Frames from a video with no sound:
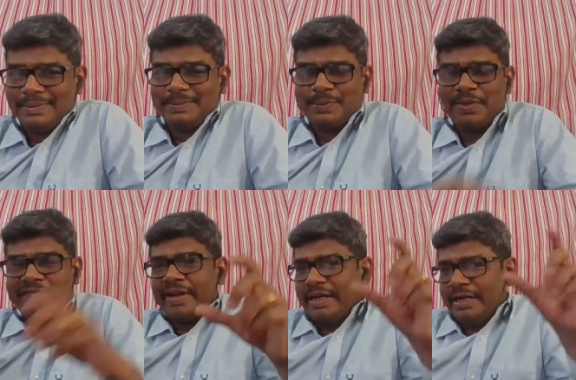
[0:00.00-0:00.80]
So
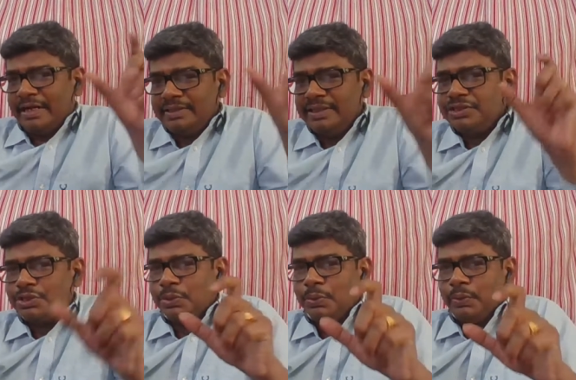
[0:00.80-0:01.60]
if I connect these
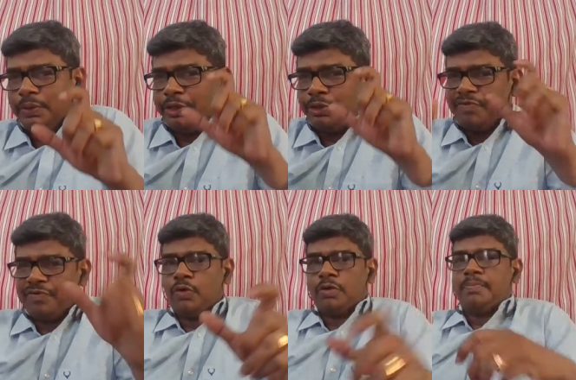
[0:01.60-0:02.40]
two into a
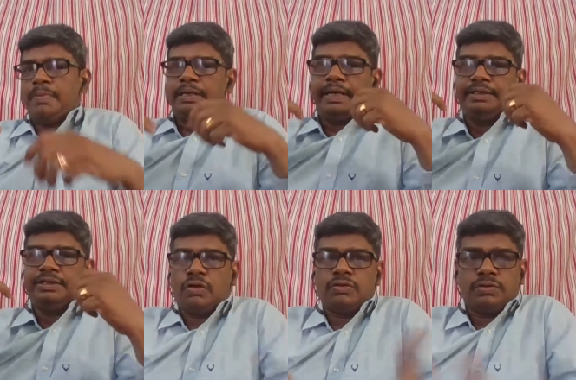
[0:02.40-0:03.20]
forum and I
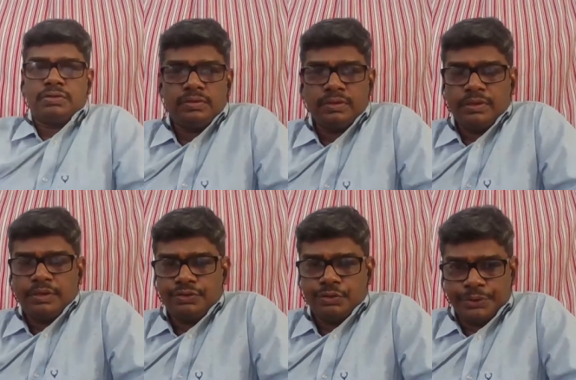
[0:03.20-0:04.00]
talk
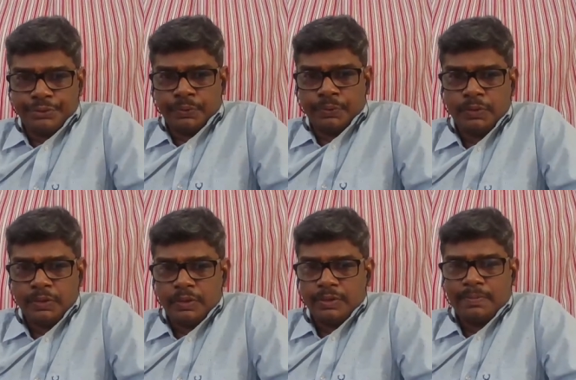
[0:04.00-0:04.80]
to you,
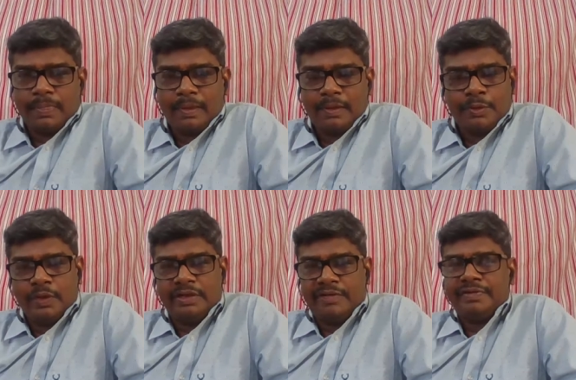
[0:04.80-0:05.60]
you
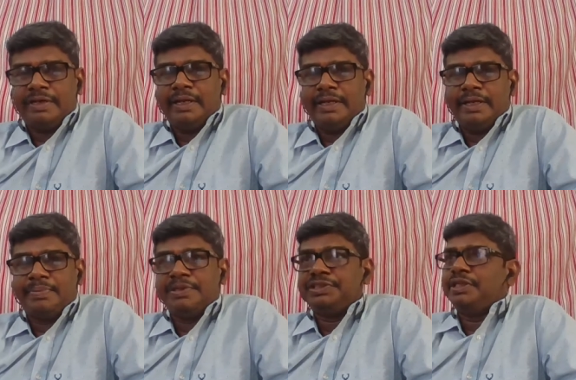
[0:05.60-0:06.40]
will definitely
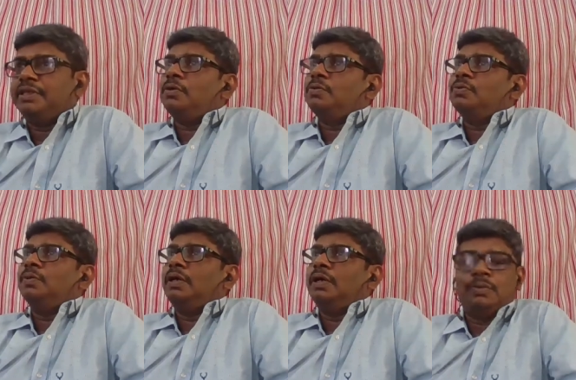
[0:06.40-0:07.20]
appreciate how,
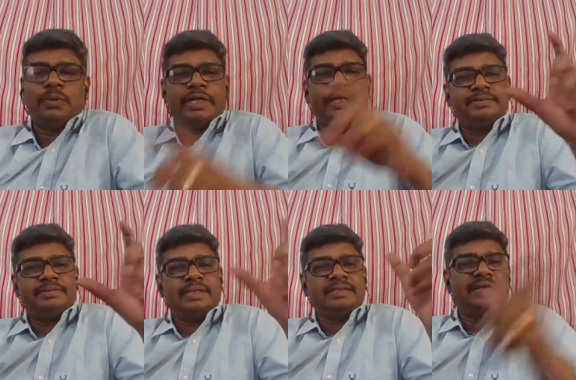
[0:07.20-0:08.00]
uh, okay,
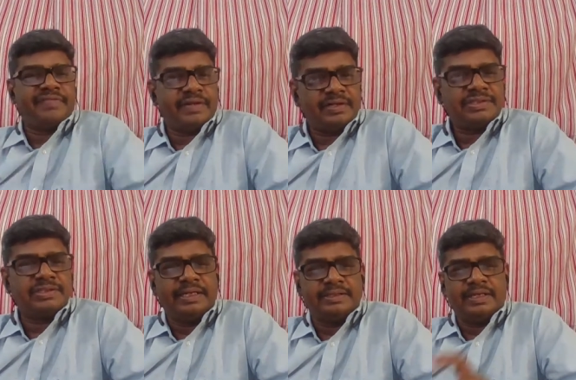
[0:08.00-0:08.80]
there is a reference,
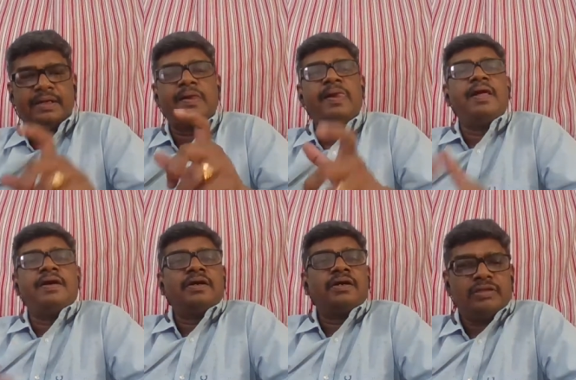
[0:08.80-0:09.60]
there is a
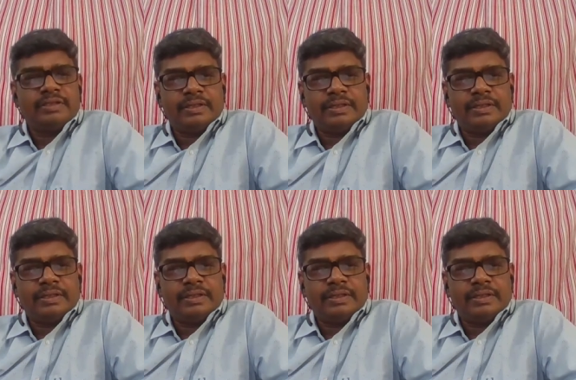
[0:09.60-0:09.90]
con